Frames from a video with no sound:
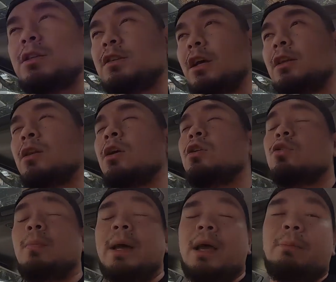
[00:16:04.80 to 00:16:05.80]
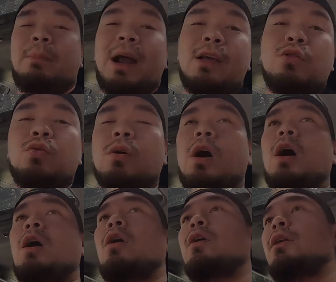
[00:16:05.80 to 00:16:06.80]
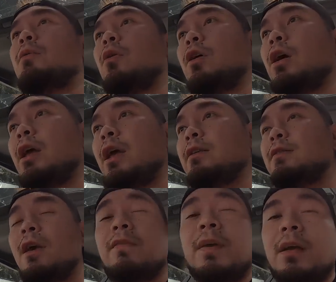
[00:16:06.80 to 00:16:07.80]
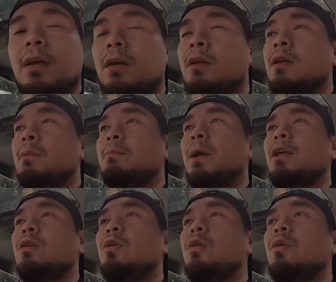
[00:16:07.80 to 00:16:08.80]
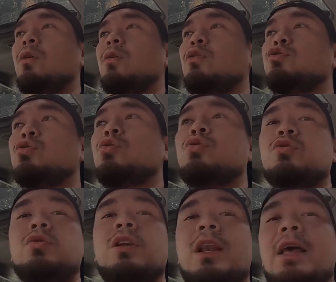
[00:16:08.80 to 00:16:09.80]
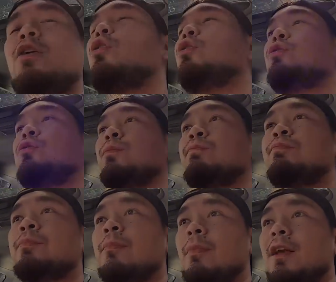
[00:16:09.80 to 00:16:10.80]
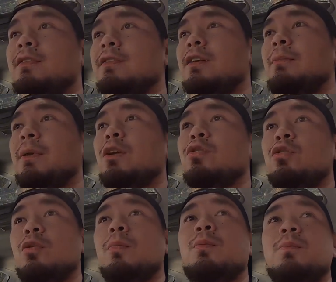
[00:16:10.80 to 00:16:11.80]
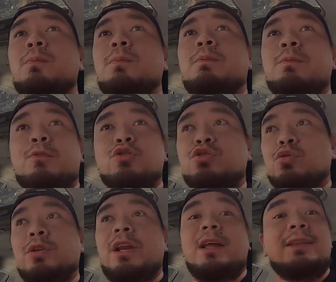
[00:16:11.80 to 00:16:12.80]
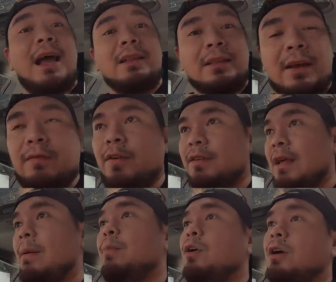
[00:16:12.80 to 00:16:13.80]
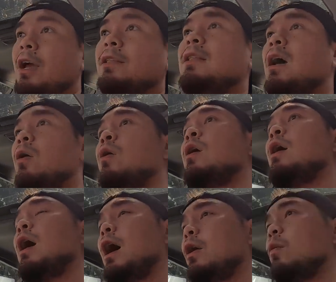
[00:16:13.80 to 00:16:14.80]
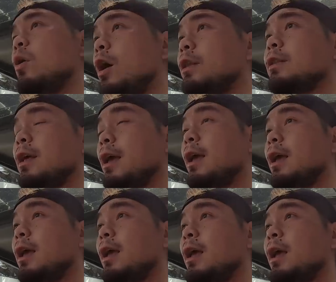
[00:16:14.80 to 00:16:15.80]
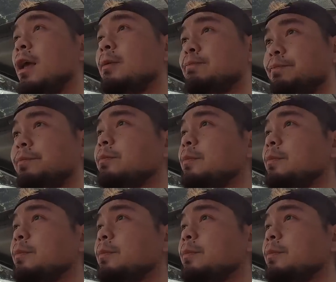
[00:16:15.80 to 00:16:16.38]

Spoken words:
budget to buy a brand new car or a Civic, pero gustong gusto nila yun. Kasi syempre yun yung gusto nila that time. For example, right now, I want an